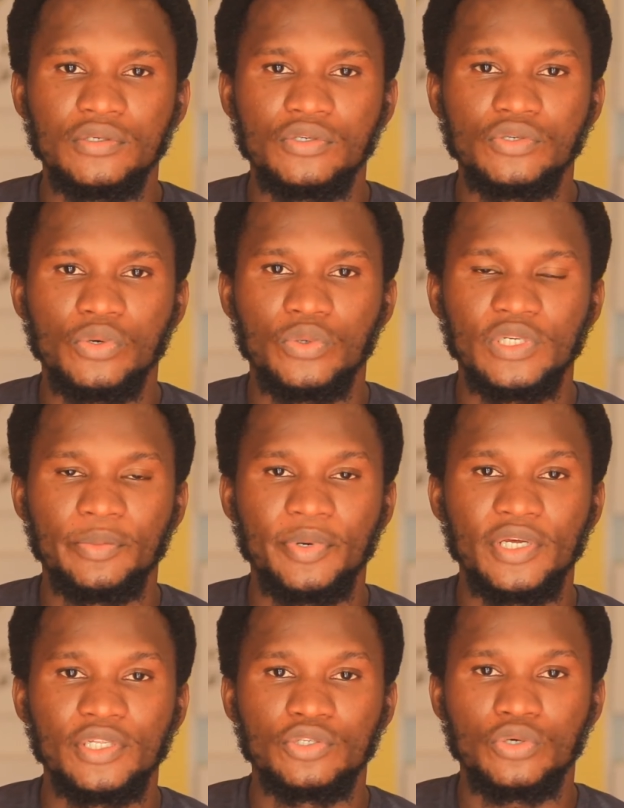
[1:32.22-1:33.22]
So it
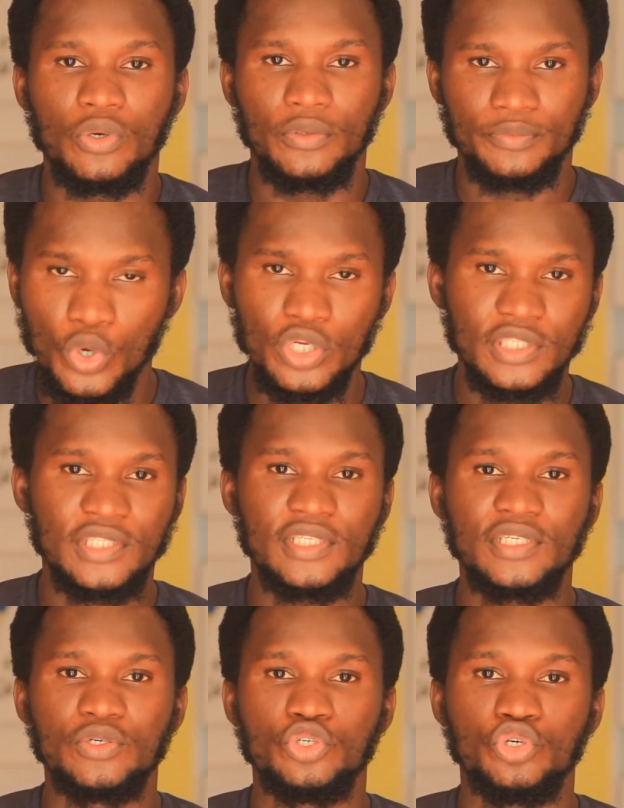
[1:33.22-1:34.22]
depends on
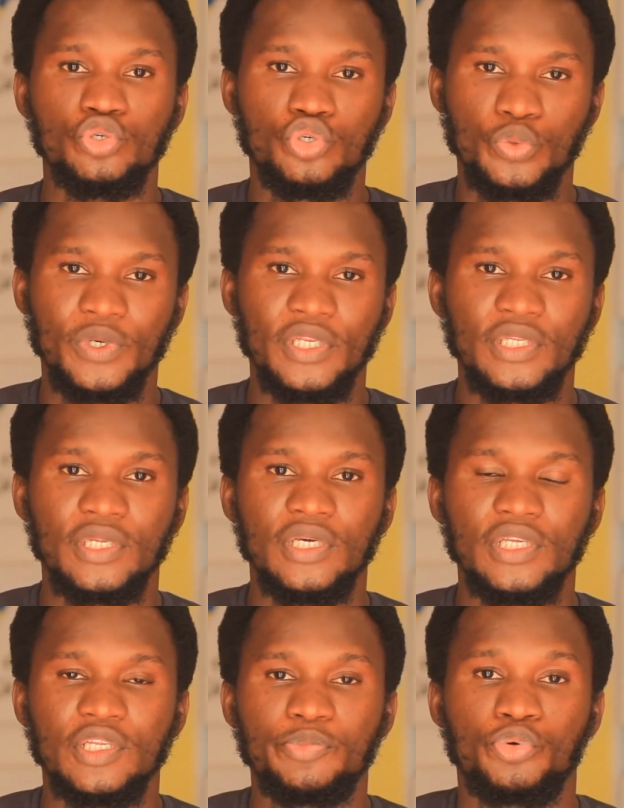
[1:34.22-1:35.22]
what you're doing
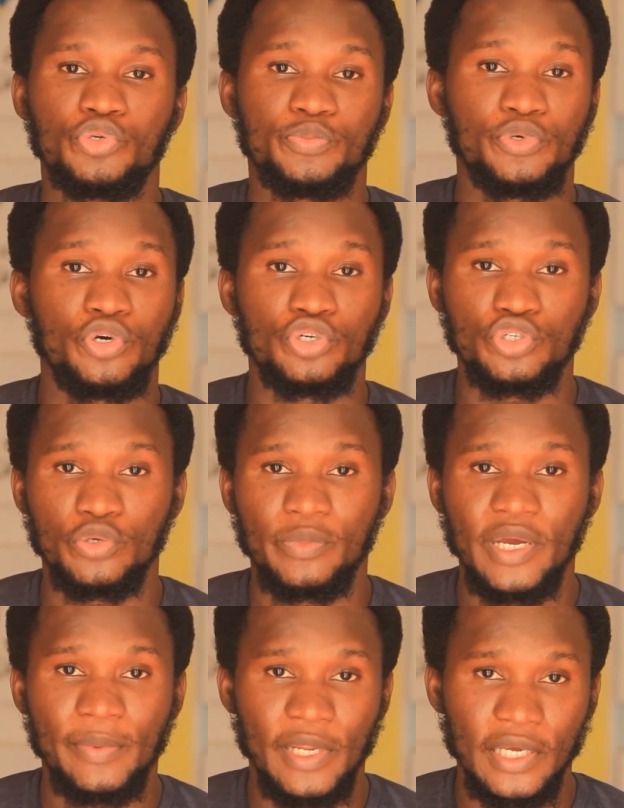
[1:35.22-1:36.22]
in the post-production
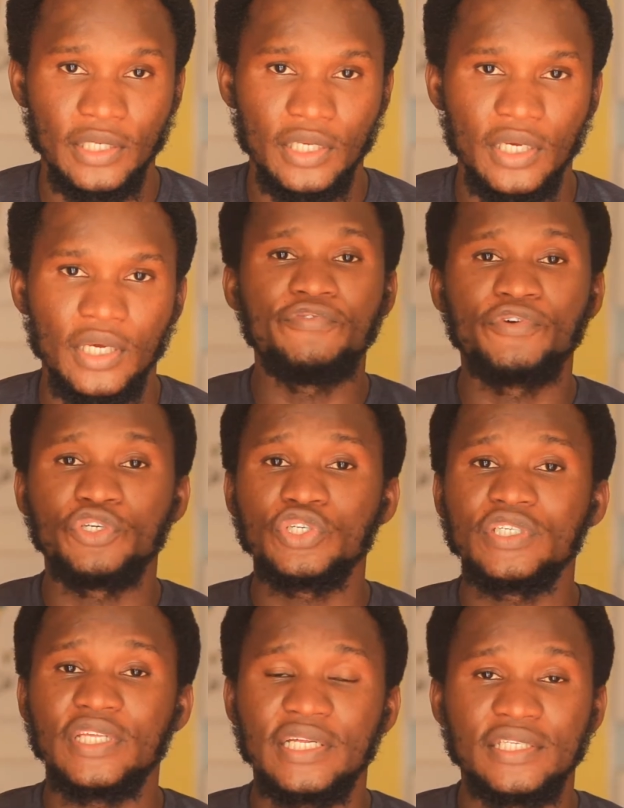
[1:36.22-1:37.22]
pipeline. If you're
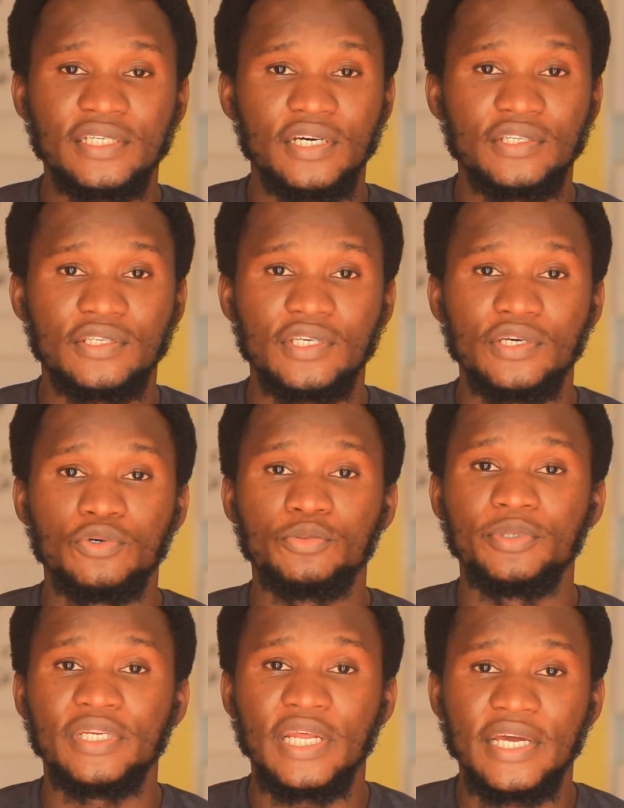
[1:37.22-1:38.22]
just starting out, it would
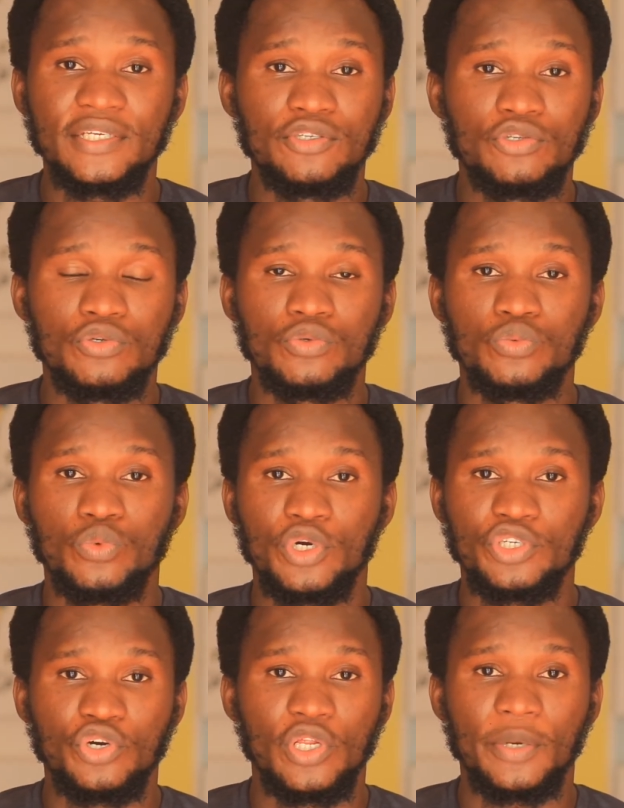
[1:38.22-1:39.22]
be nice to
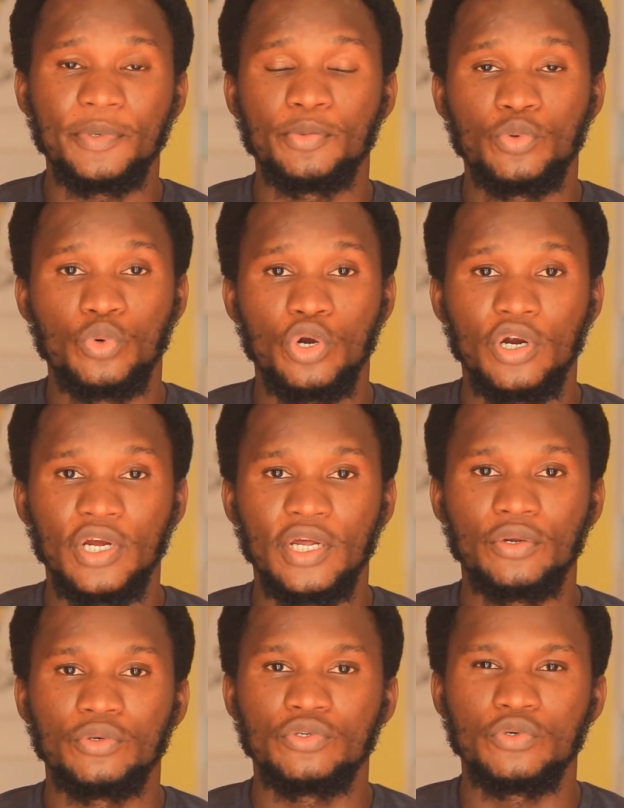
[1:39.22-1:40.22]
watch other people work
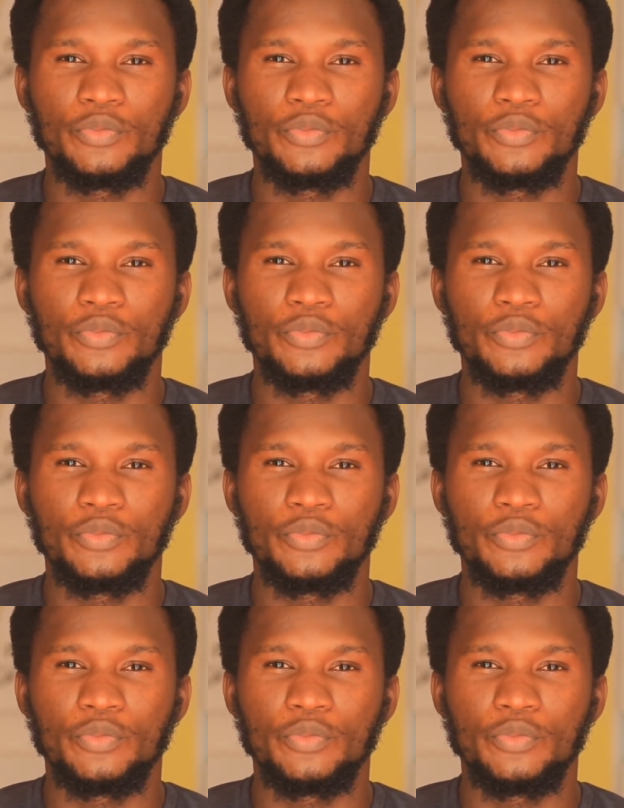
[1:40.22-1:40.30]
and also